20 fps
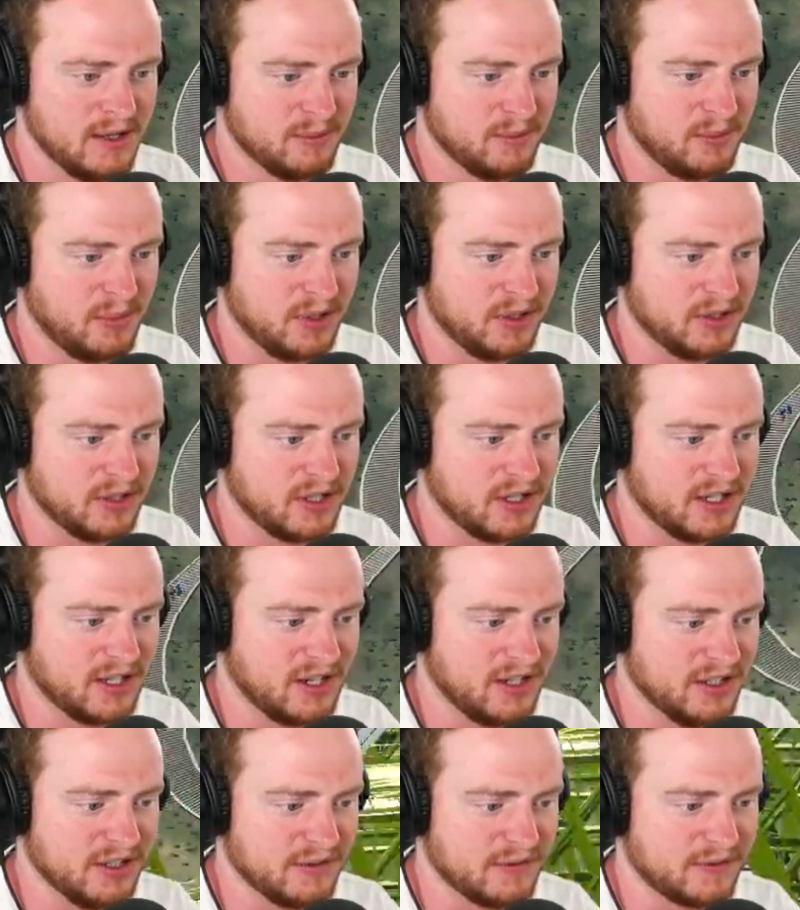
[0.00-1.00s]
But you can
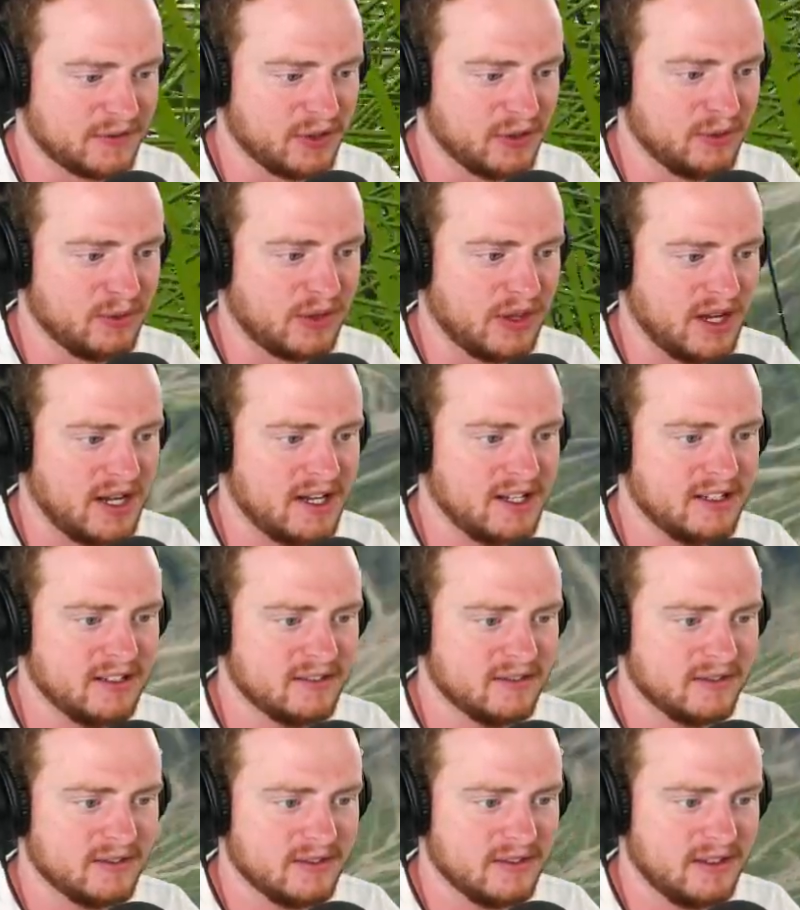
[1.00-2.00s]
kind of do that,
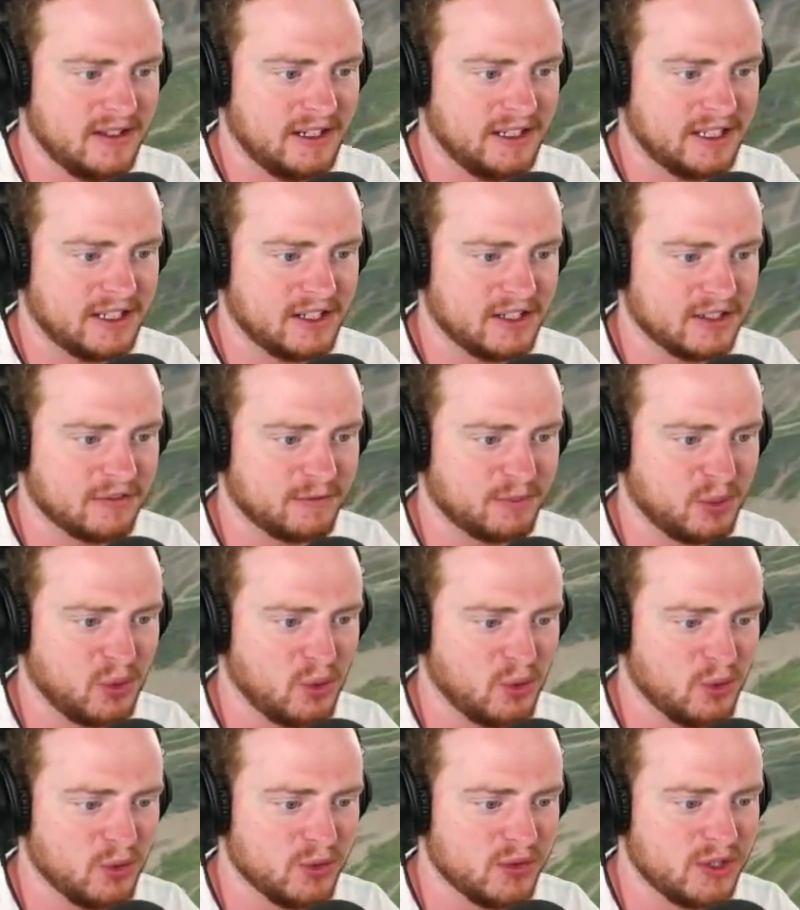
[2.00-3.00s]
and it kind of
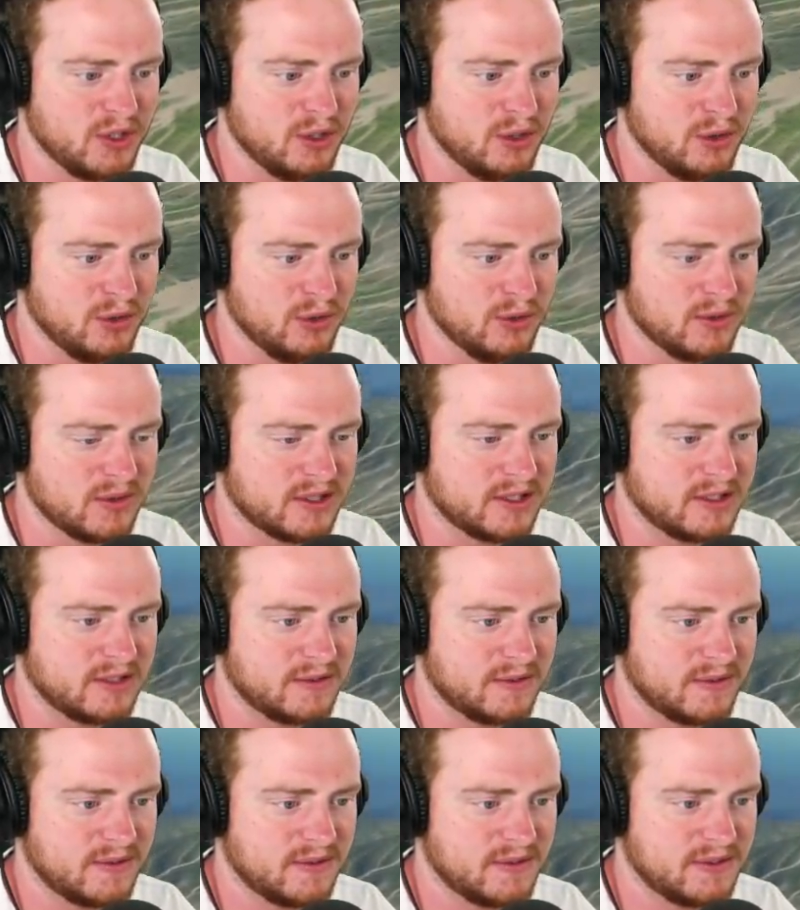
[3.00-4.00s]
pulls you
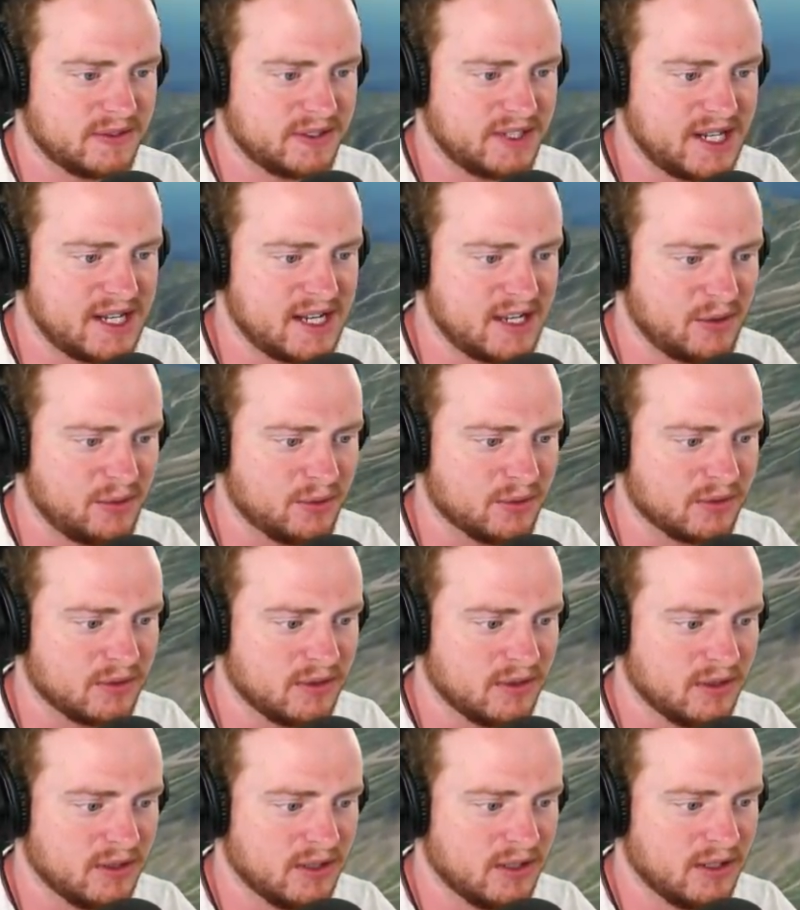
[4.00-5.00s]
down
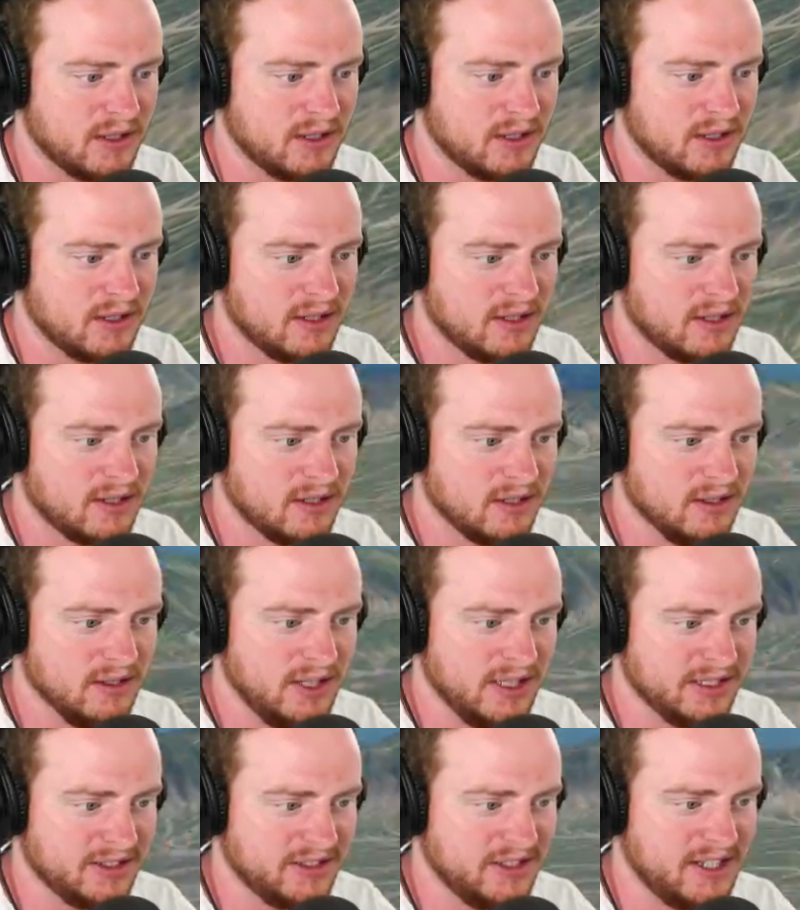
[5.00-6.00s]

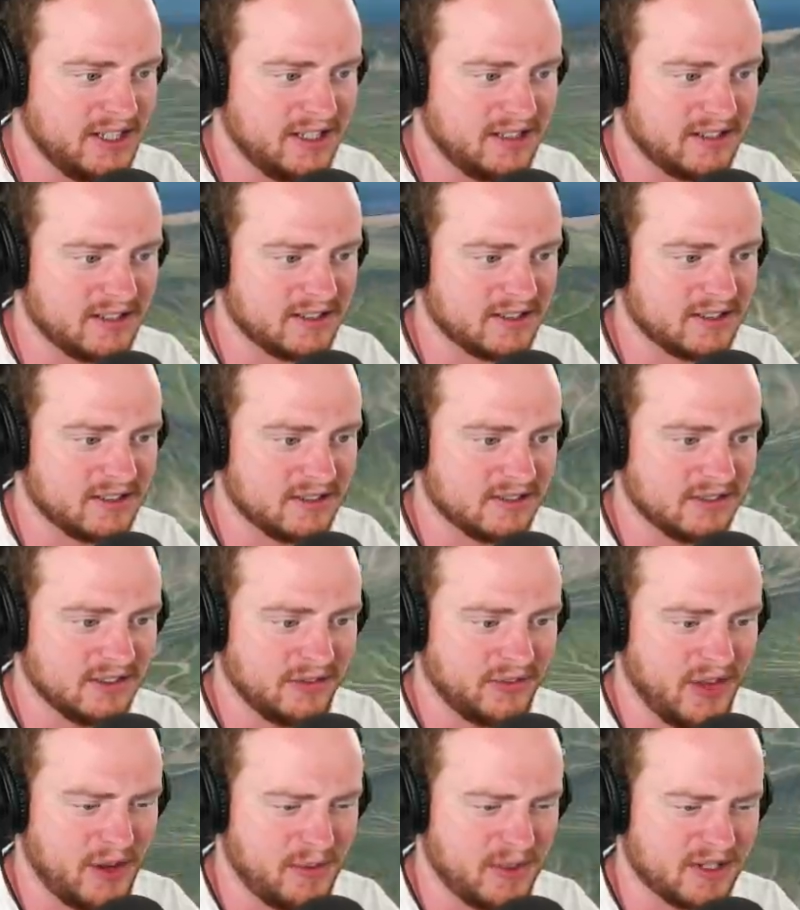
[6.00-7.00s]
like that,
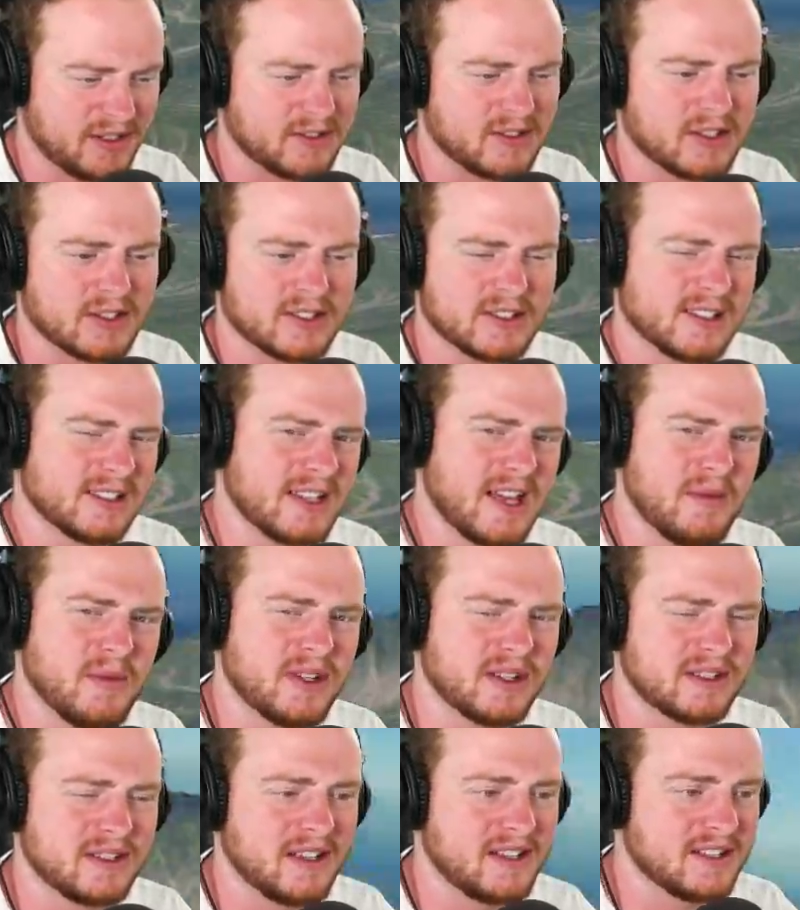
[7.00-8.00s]
if that makes sense. Does that
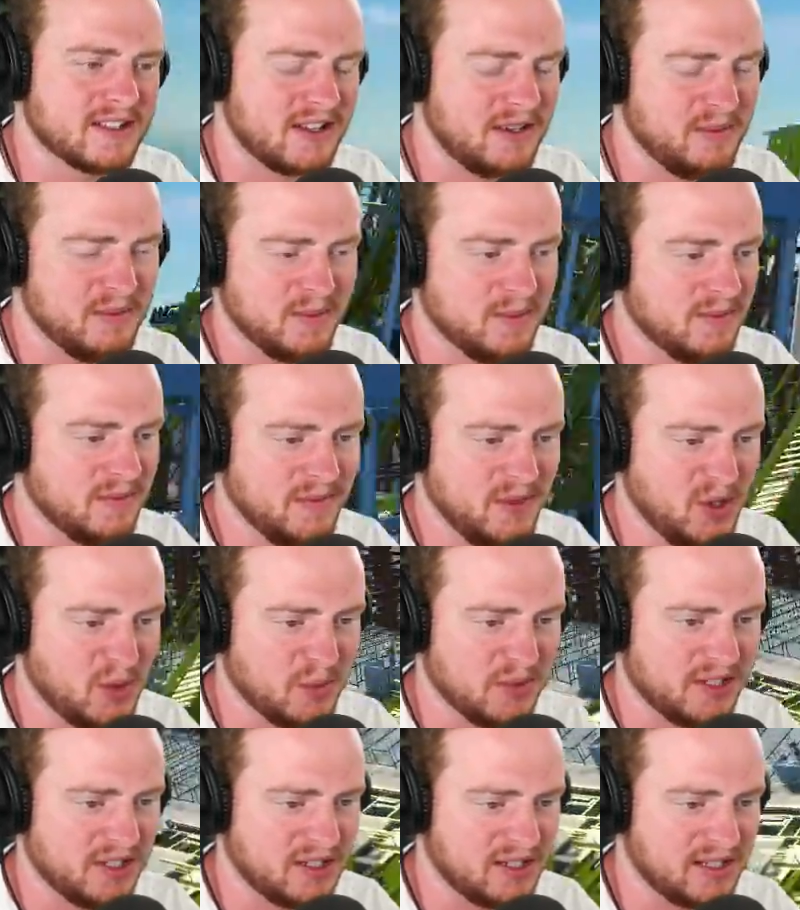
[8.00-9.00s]
make sense? I'm not
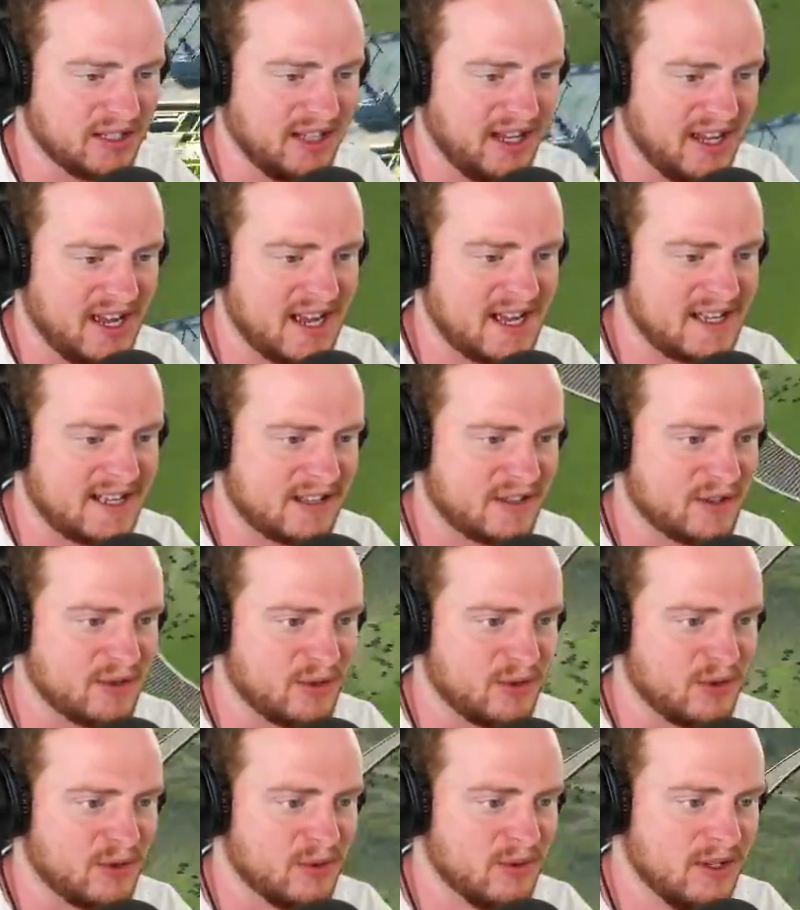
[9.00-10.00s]
being clear at
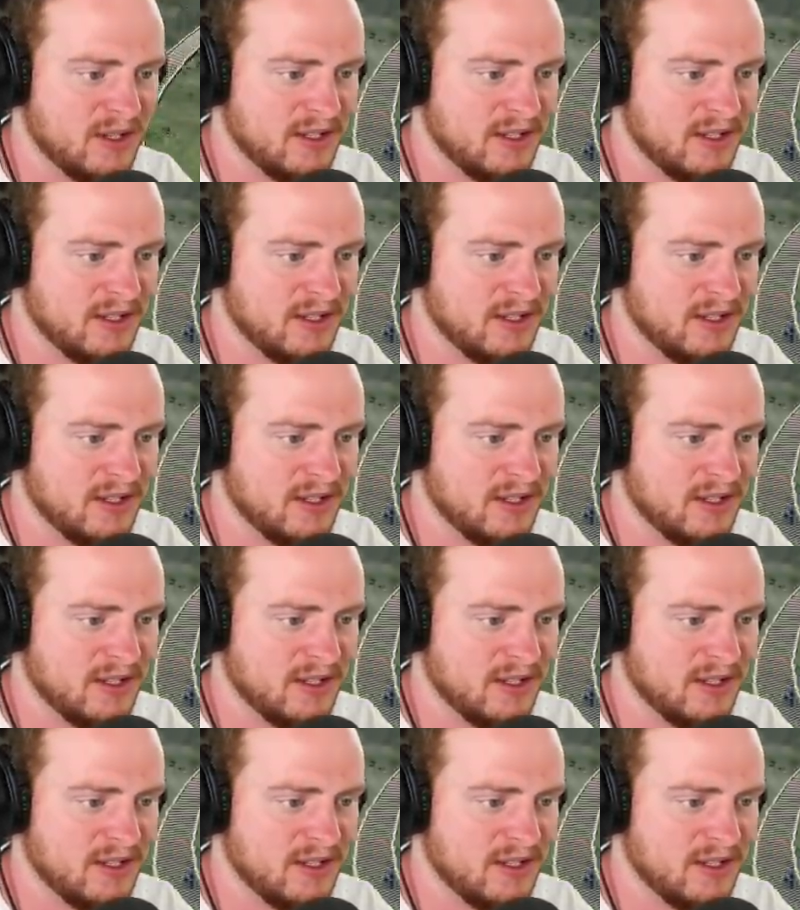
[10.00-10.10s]
all.